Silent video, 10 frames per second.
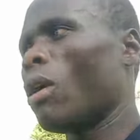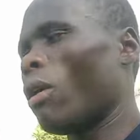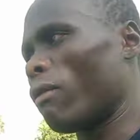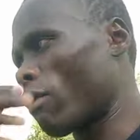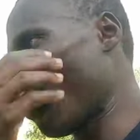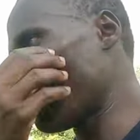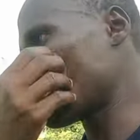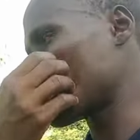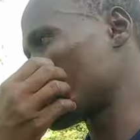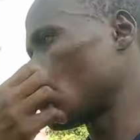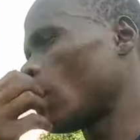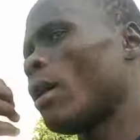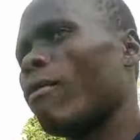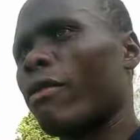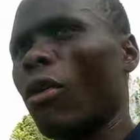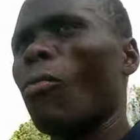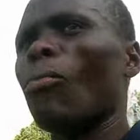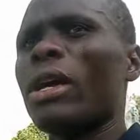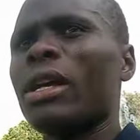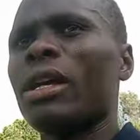of course, from
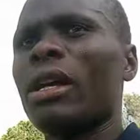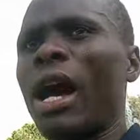me.